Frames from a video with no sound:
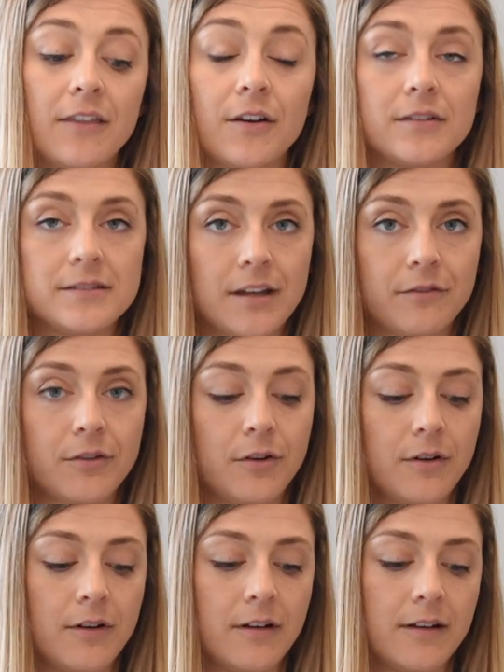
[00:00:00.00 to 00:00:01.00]
There are
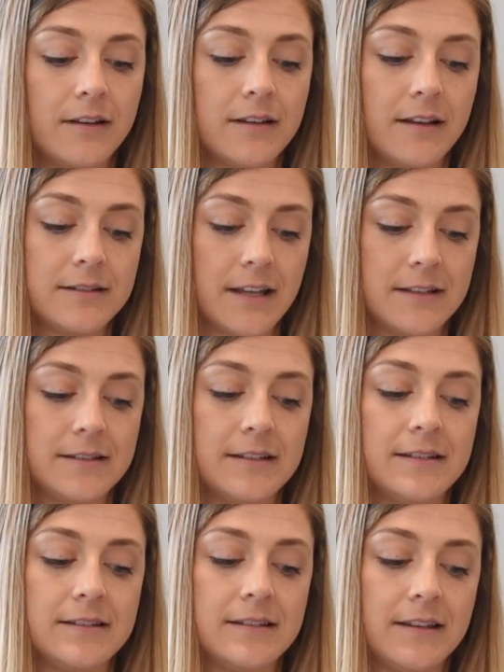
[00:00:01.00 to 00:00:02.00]
several
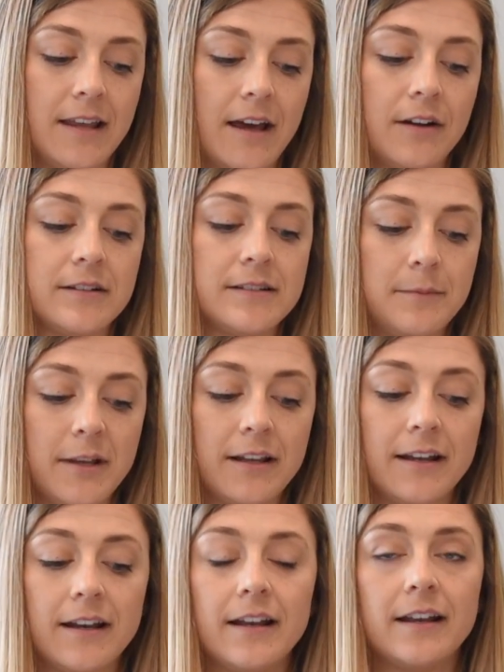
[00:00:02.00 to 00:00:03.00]
senses that are
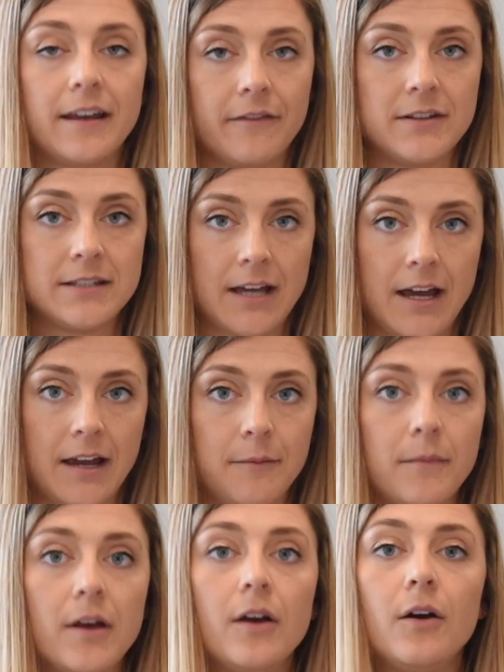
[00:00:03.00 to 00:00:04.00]
stimulated at a given
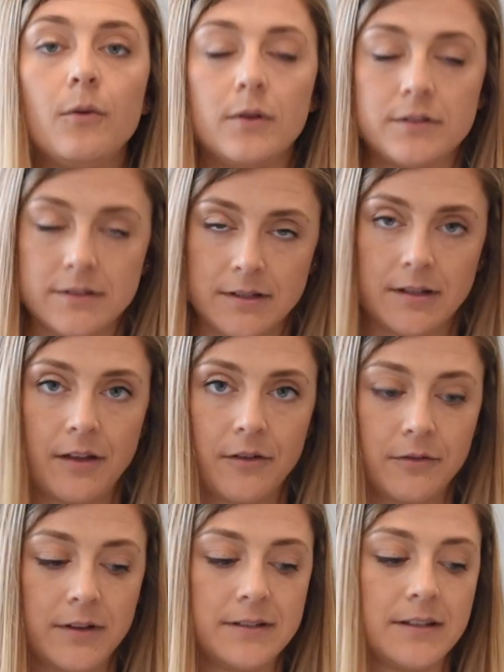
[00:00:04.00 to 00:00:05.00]
time, which is
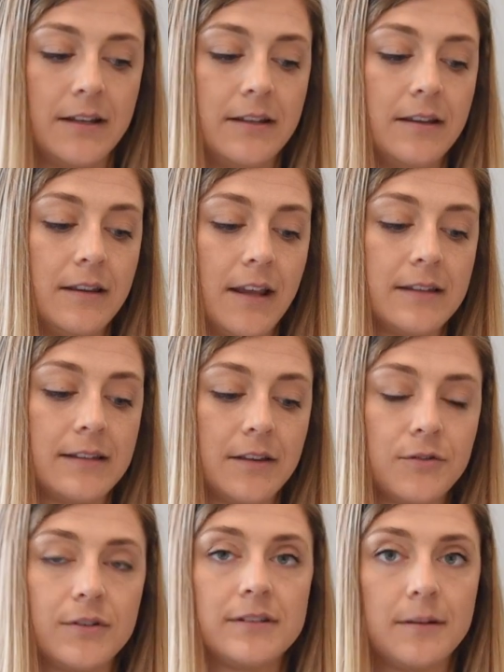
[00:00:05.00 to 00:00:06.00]
another reason that
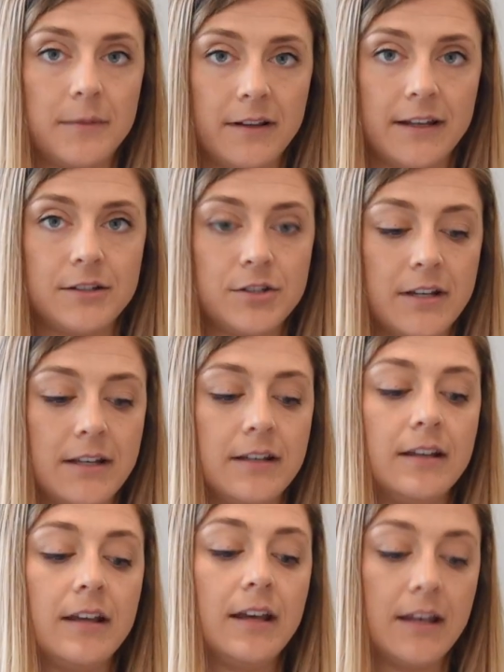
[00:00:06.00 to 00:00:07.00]
sensory
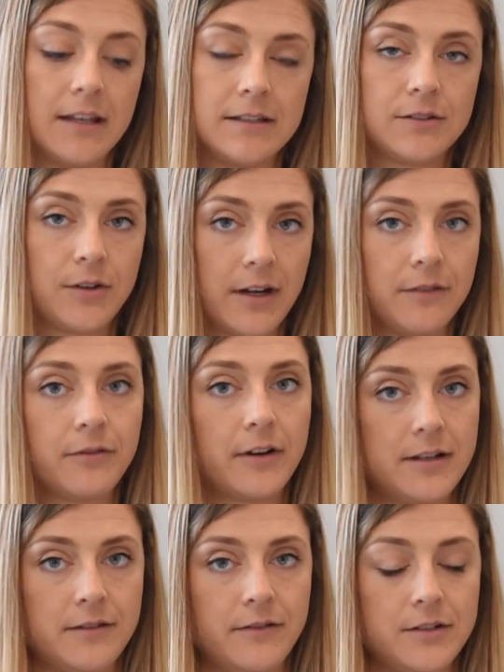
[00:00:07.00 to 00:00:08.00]
stimulation is great for
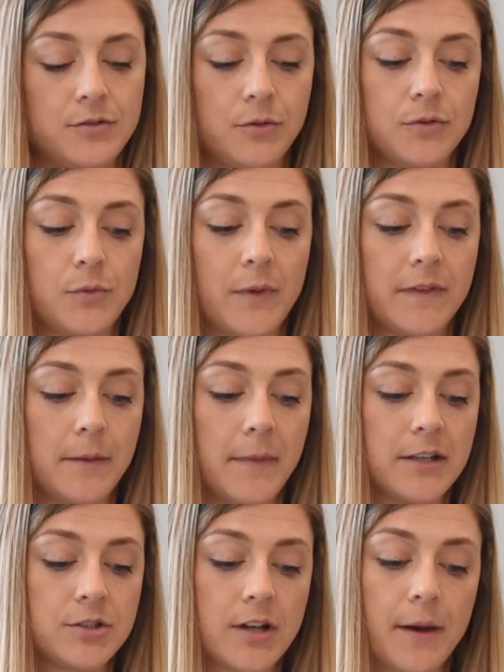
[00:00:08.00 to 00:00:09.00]
individuals with
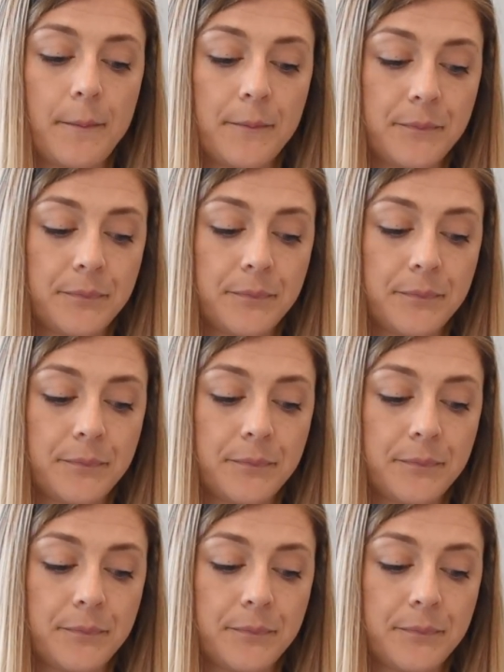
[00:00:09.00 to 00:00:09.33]
dementia.